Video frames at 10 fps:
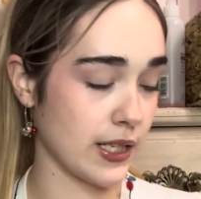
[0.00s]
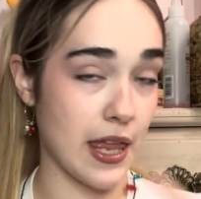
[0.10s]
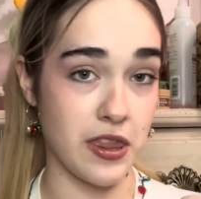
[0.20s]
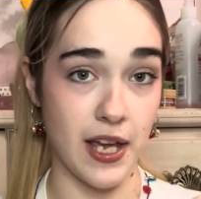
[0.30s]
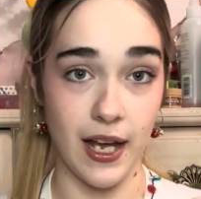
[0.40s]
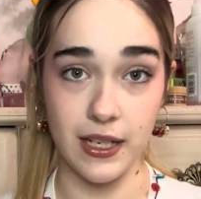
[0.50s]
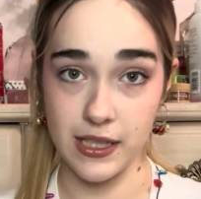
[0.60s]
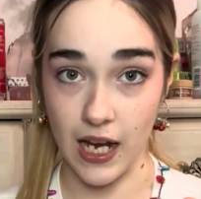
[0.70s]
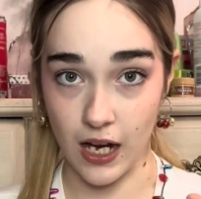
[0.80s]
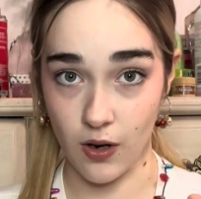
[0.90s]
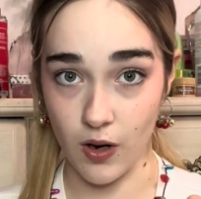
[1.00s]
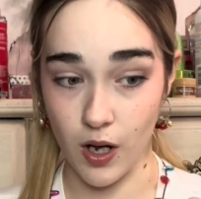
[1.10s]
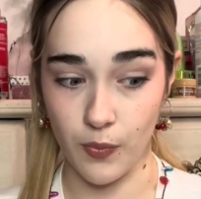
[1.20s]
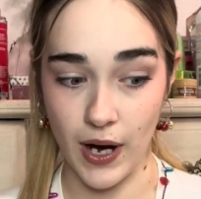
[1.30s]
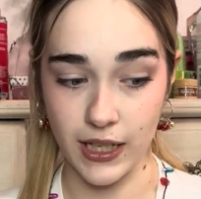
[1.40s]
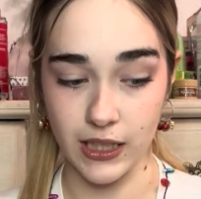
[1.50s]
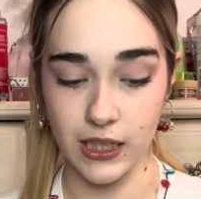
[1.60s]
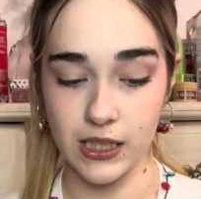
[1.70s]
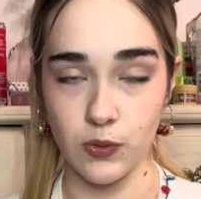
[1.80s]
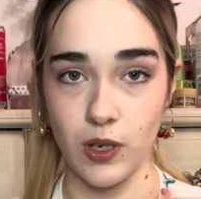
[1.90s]
And that is how I'll
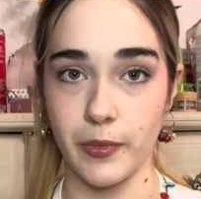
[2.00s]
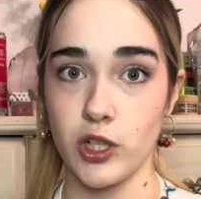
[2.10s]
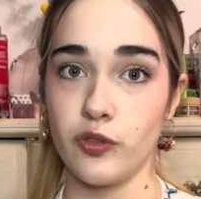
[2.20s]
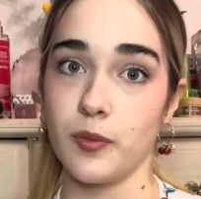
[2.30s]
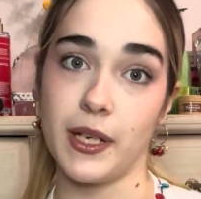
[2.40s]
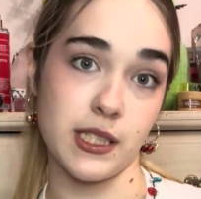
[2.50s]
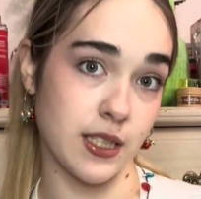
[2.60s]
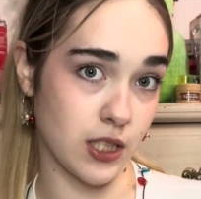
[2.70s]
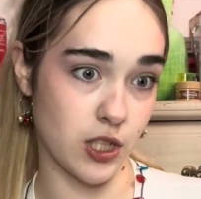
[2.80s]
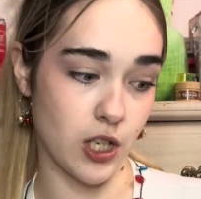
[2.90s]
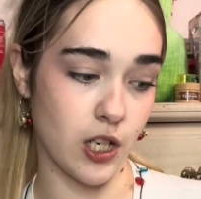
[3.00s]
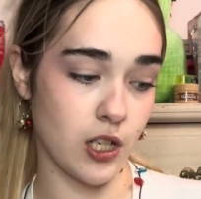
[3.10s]
practice what I'm going to do for my sister.